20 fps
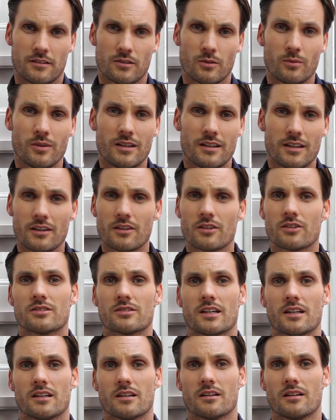So we did our
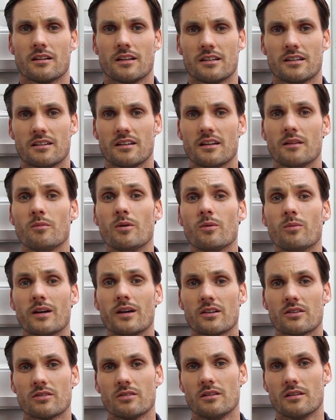second collection and we
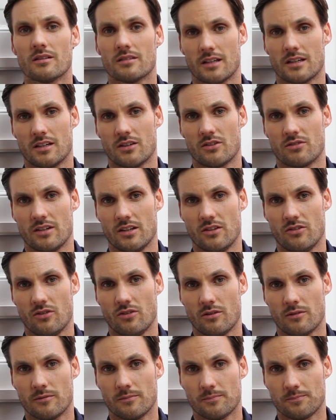went to the second trade
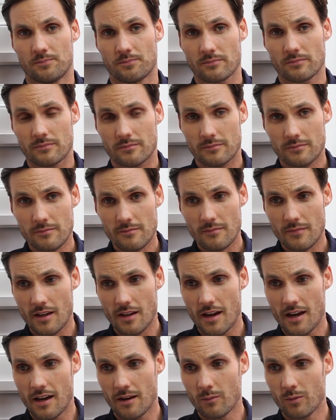show.
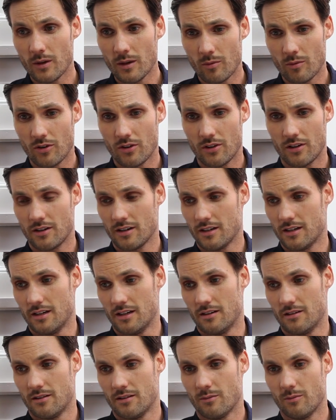And we were there
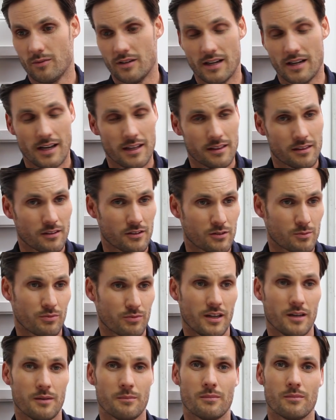again. We had the
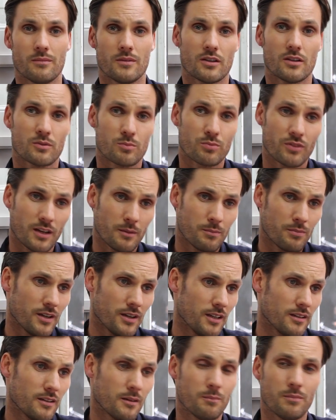spray
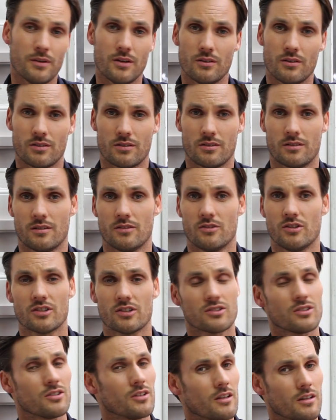painted beers,
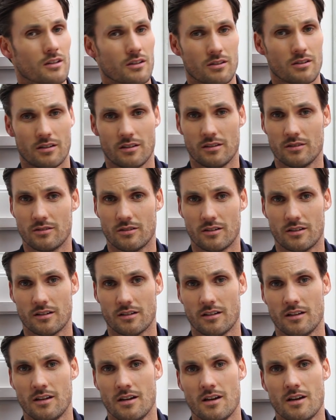just another color
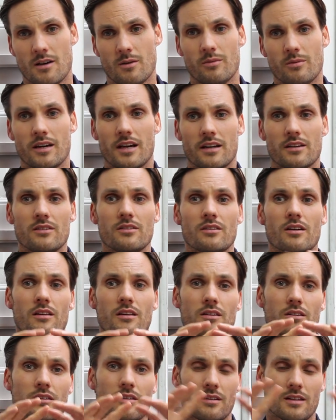on. We had
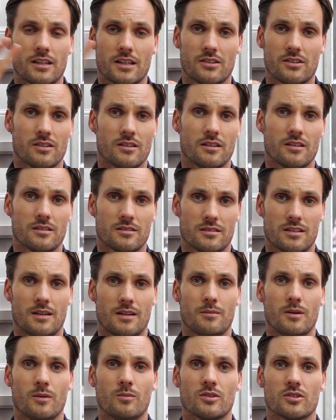another collection this
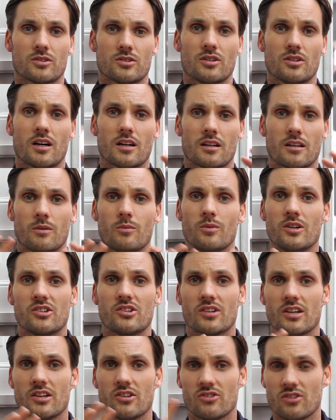time. It was not We
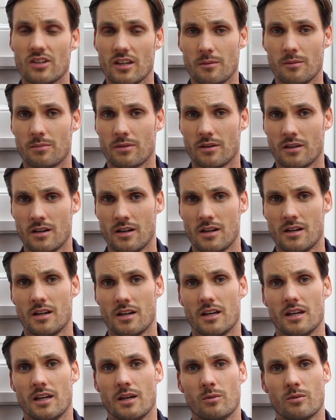Say Sheep.
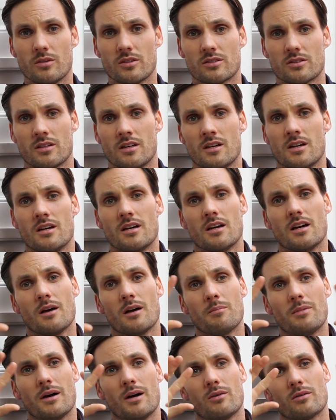It was
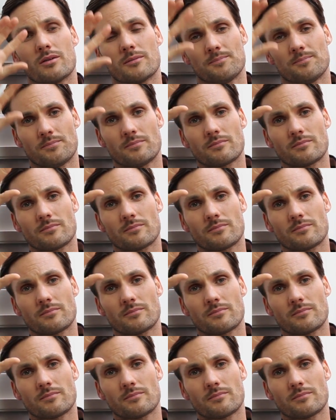about